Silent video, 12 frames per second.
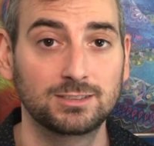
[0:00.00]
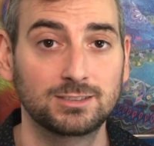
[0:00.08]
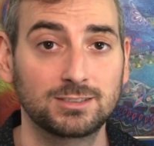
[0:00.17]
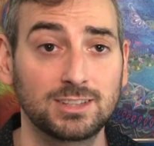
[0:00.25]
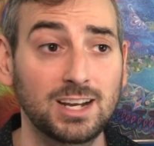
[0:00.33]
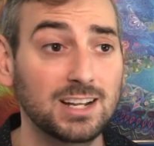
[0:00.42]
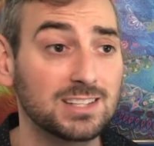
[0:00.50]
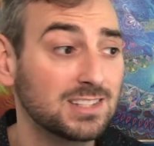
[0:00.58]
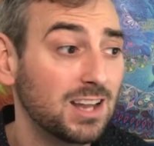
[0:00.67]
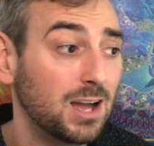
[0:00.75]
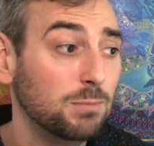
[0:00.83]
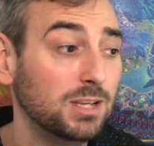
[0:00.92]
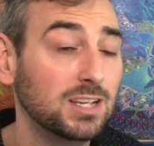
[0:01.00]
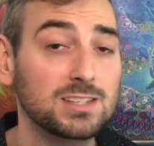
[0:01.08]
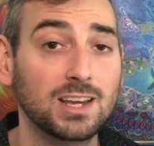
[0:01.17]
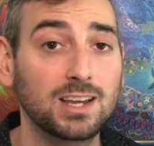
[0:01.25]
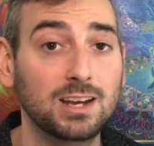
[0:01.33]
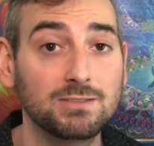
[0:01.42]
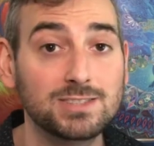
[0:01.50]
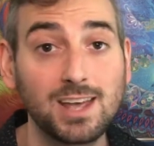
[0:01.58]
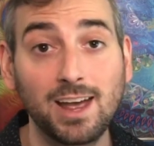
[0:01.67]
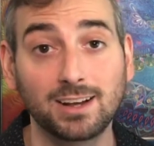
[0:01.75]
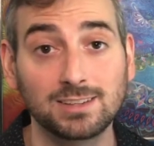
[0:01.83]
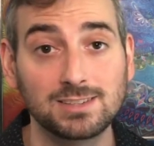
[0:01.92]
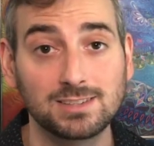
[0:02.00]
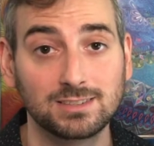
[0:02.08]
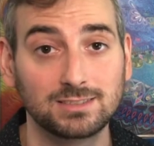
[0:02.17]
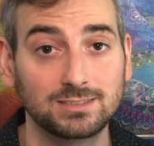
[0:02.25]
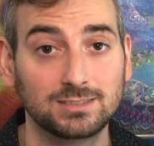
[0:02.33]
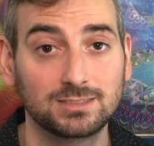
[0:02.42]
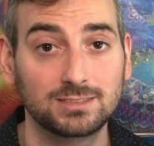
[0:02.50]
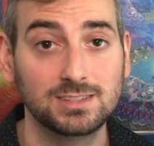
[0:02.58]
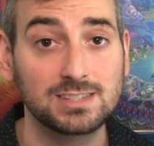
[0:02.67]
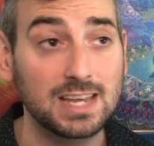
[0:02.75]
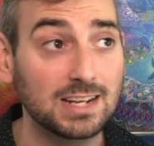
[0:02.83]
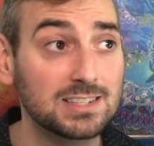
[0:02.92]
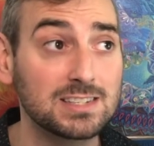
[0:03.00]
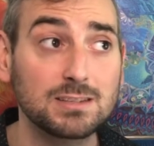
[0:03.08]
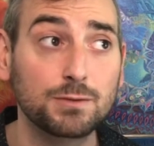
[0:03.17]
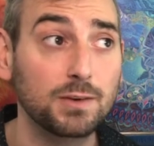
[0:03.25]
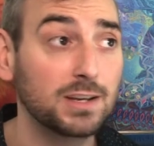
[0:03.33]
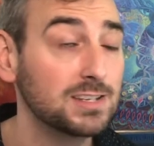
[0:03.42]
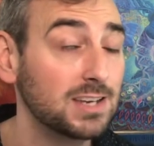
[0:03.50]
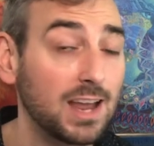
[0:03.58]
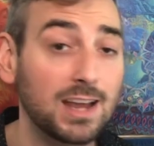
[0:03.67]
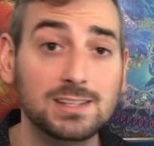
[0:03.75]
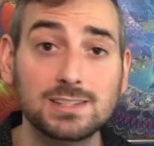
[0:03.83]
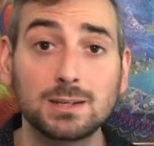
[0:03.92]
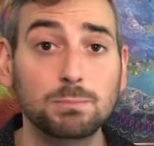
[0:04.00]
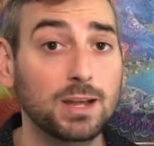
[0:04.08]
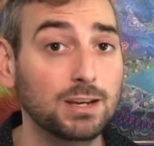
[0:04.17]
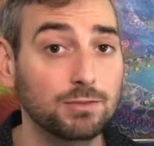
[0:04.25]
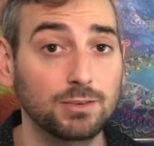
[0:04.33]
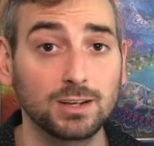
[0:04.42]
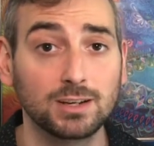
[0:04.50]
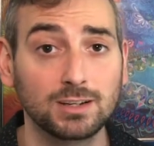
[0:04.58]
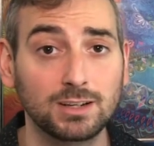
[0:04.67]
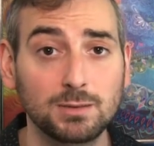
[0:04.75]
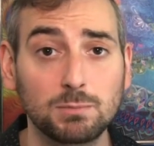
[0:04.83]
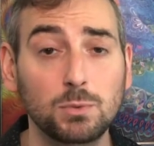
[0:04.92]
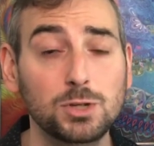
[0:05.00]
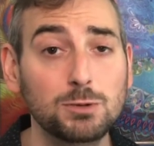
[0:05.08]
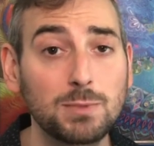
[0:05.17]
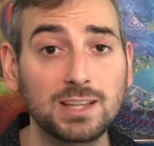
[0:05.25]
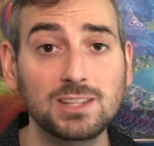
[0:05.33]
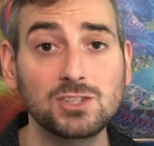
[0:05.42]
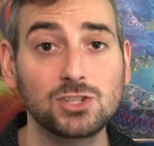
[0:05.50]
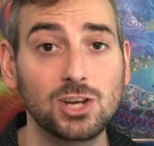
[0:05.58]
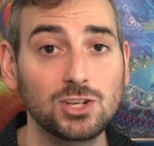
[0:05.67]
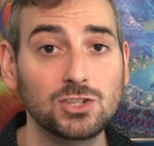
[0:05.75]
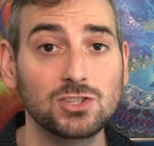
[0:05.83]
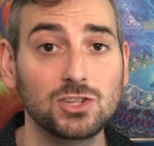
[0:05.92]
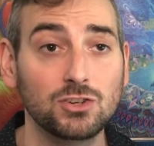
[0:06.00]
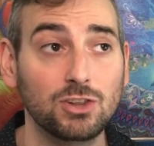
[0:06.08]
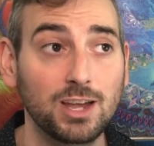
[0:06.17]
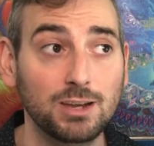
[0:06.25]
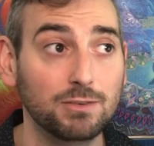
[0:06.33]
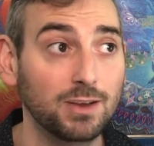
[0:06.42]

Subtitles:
And it's not because I can have sex. Sex is a fantastic benefit. But when you make these changes in your life,